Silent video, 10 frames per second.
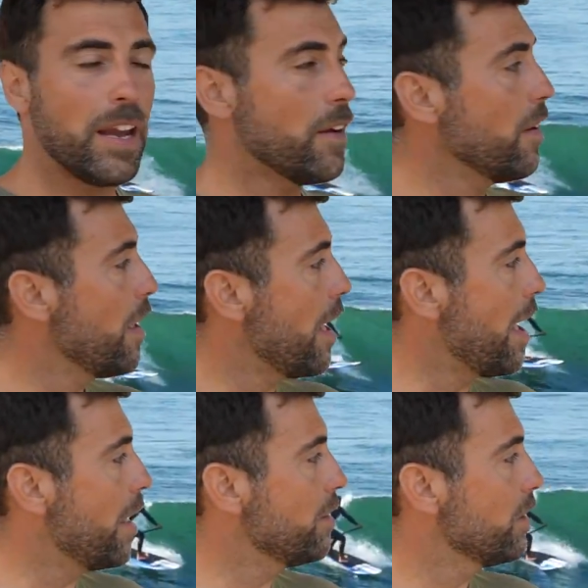here
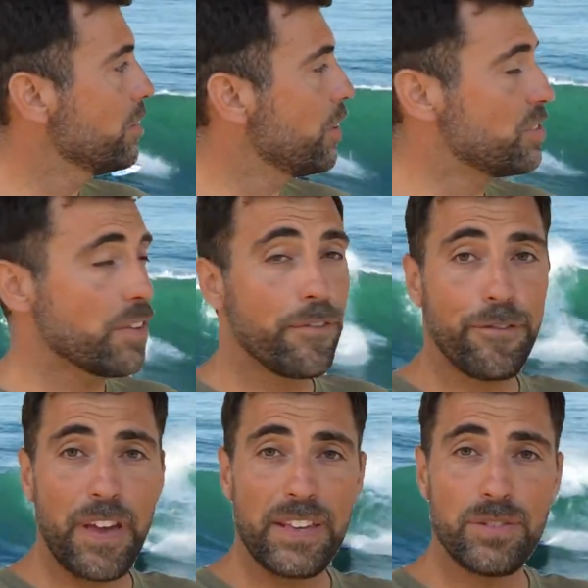and there's a
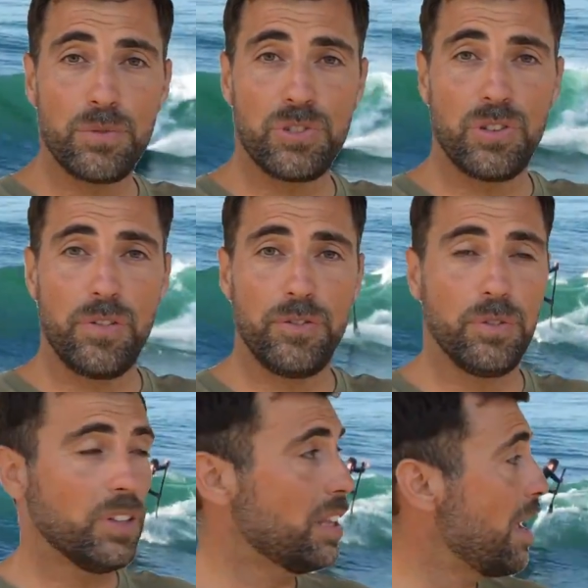face to surf to
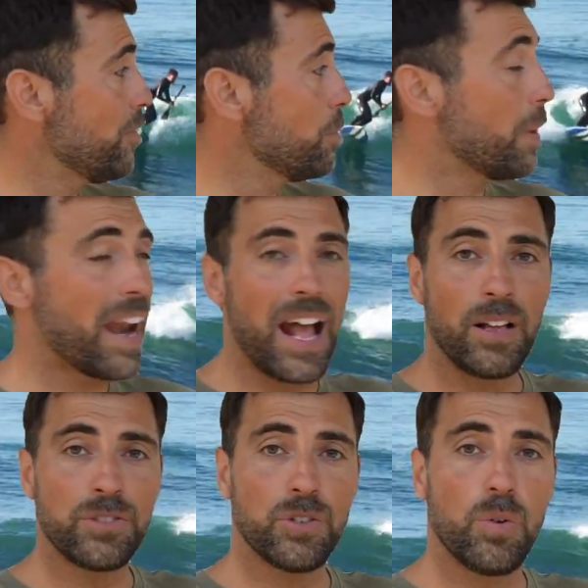the left, but
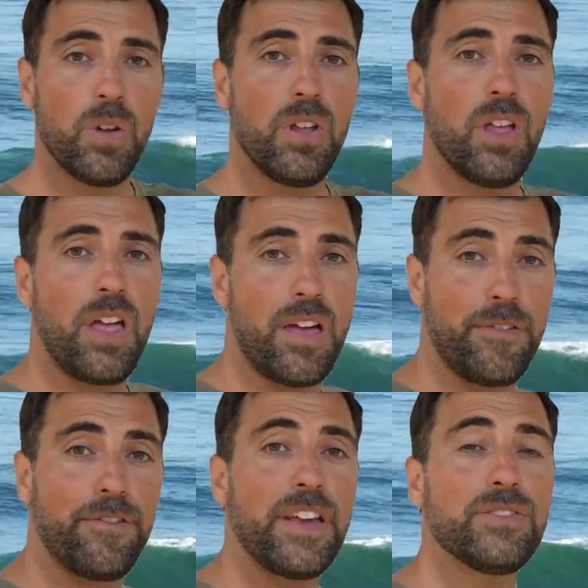also a
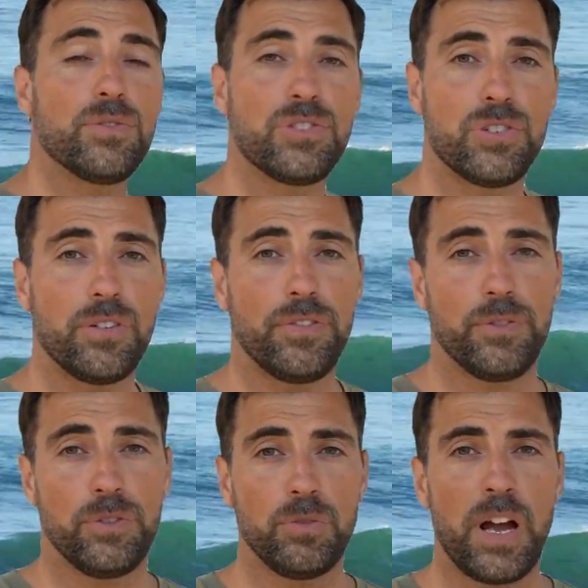face to surf
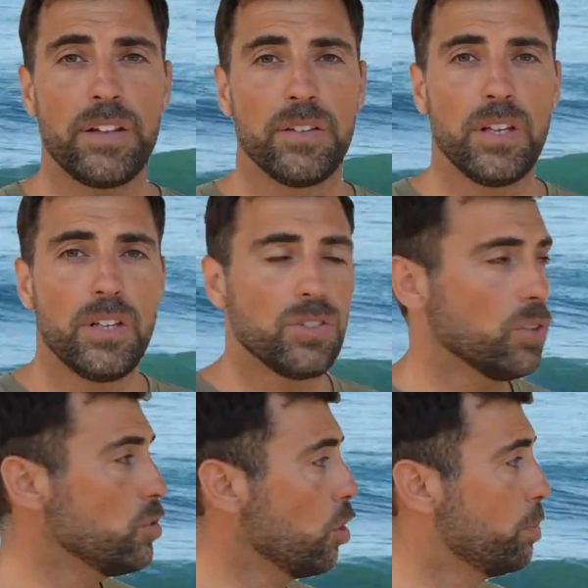to the right.
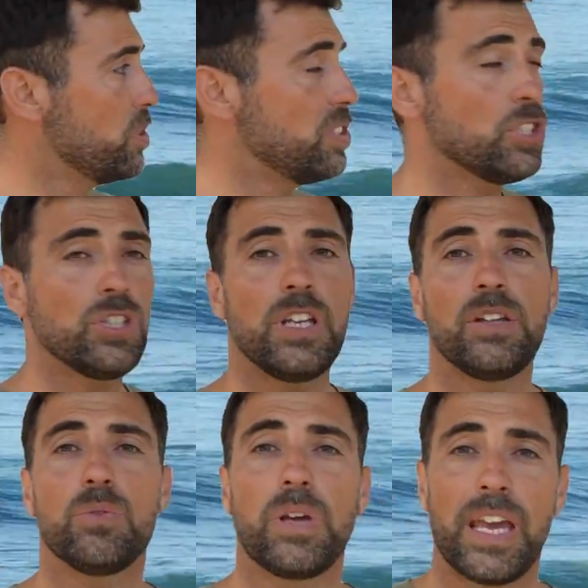So your positioning
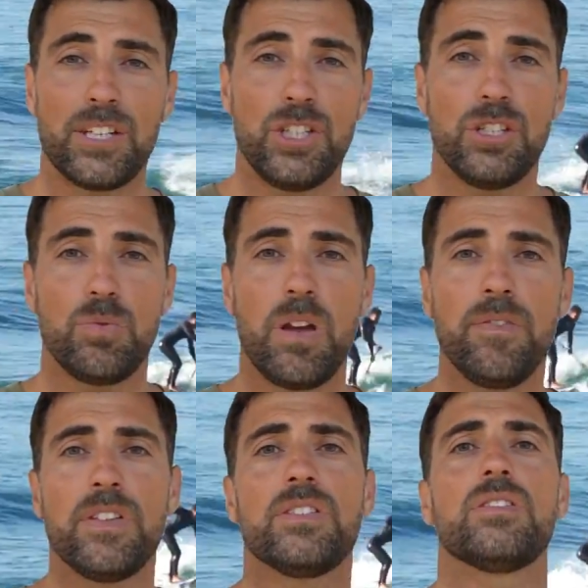to catch this
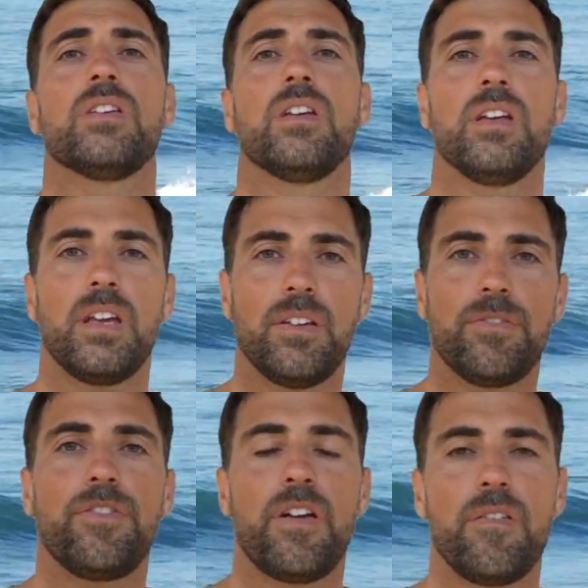wave is
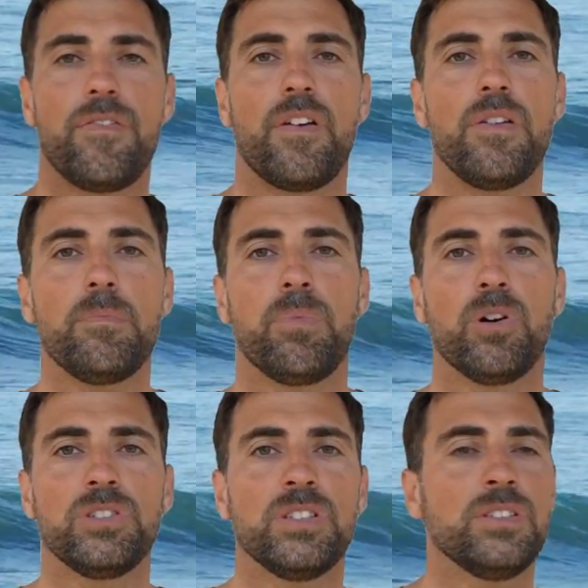very, very
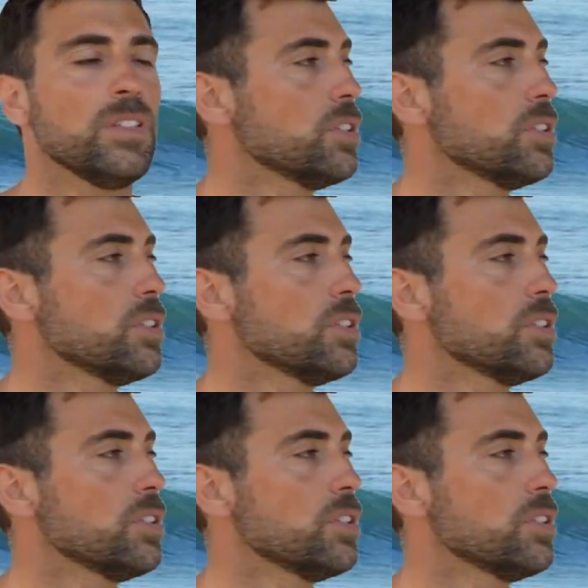important.